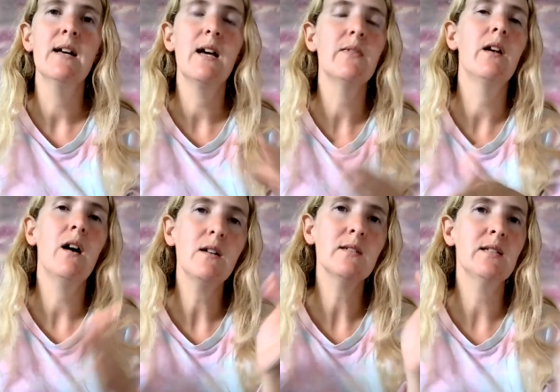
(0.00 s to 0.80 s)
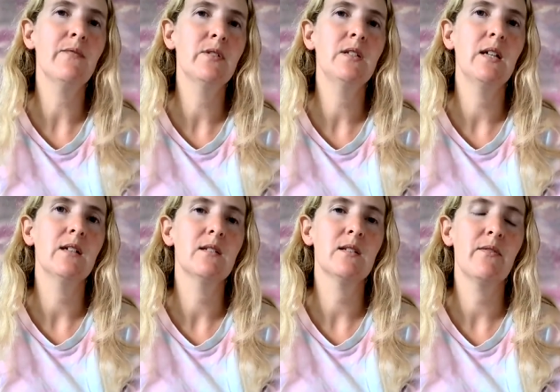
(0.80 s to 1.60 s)
in the last seven
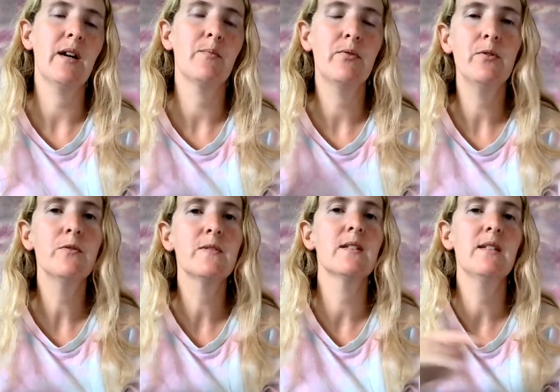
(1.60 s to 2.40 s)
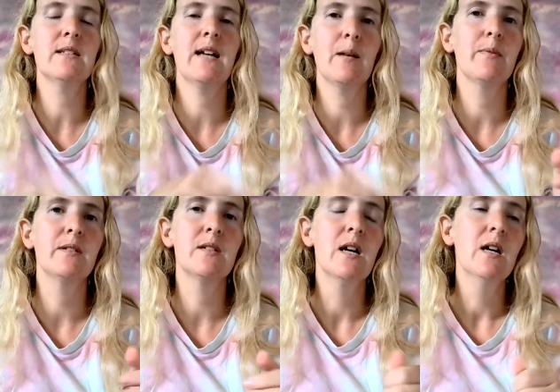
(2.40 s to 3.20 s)
years that proves that this
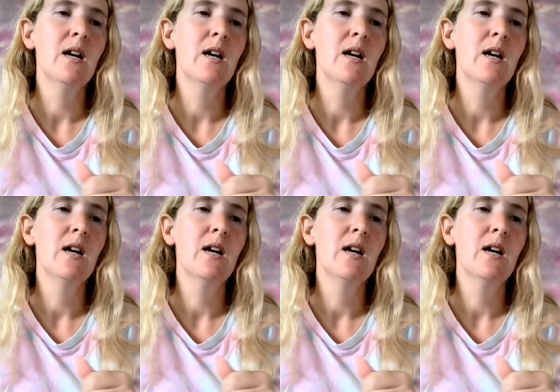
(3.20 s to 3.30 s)
happened,